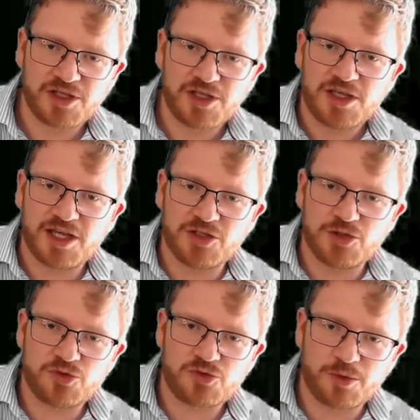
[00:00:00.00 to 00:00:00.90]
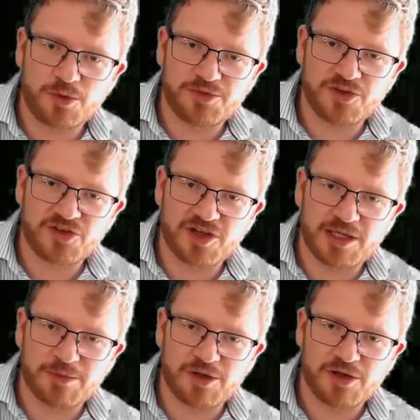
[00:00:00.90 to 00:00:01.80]
and you stop the
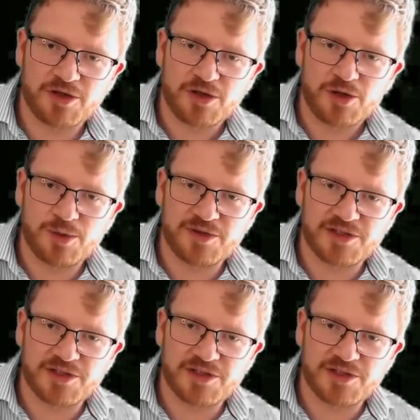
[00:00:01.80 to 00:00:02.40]
timer when the